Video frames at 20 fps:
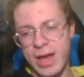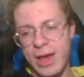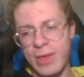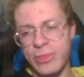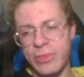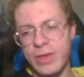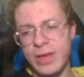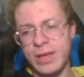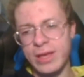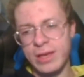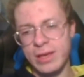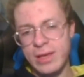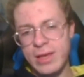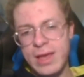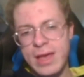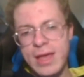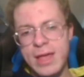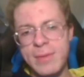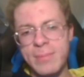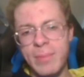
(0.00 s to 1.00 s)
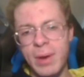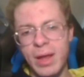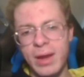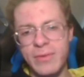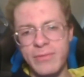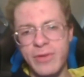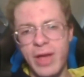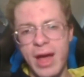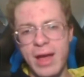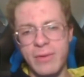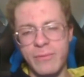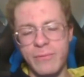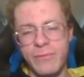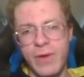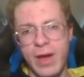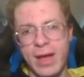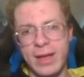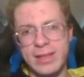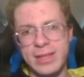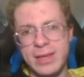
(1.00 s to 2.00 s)
I think he might have gotten
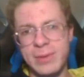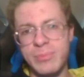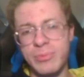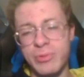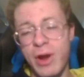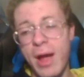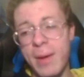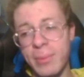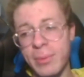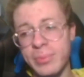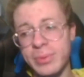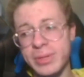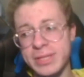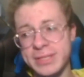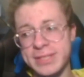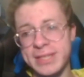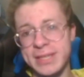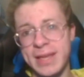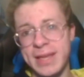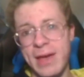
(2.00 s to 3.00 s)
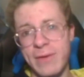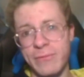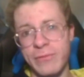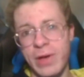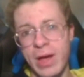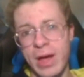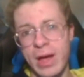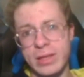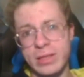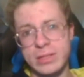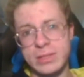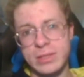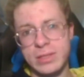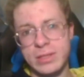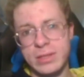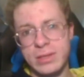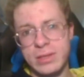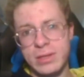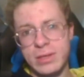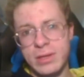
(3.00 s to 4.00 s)
fined. He probably did get fined.
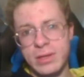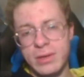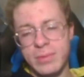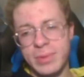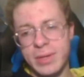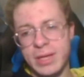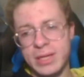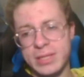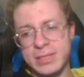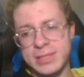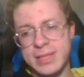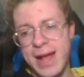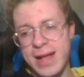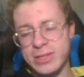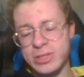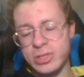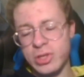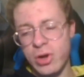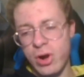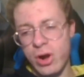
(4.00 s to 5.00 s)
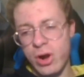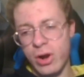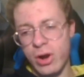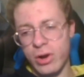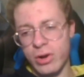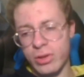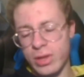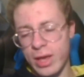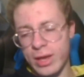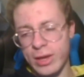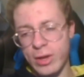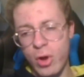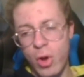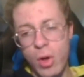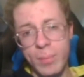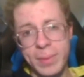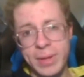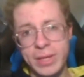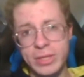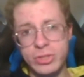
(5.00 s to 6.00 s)
Because NASCAR, like
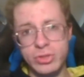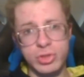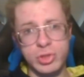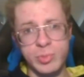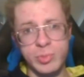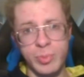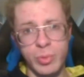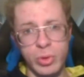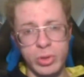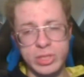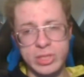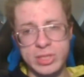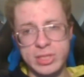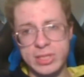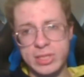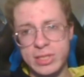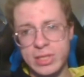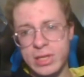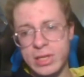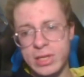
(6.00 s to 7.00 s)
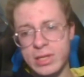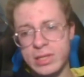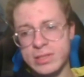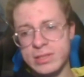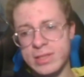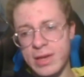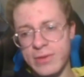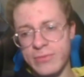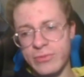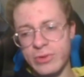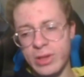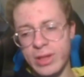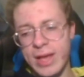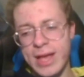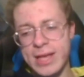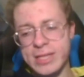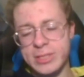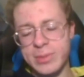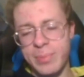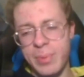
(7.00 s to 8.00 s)
all major sports, definitely
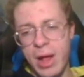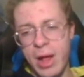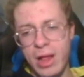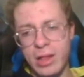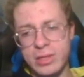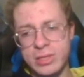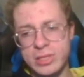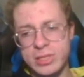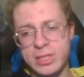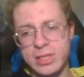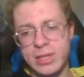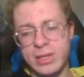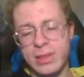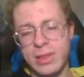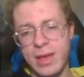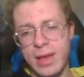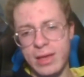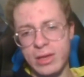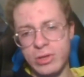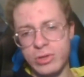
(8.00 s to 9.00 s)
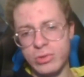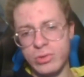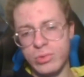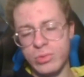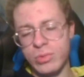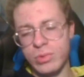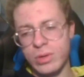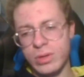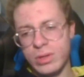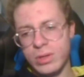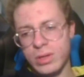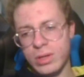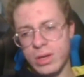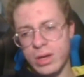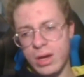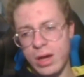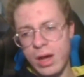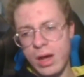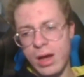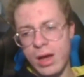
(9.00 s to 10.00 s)
has a policy that you
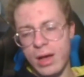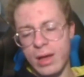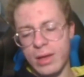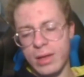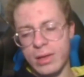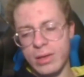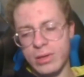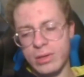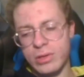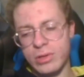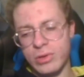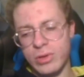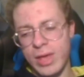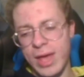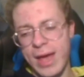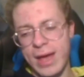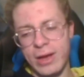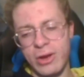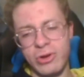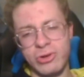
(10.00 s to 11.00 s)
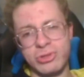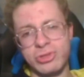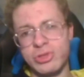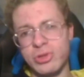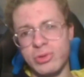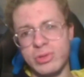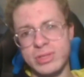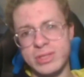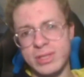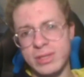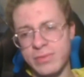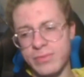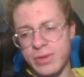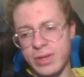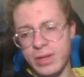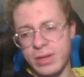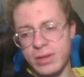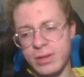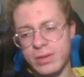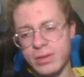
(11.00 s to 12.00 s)
can't curse on
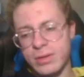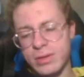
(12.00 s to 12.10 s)
TV.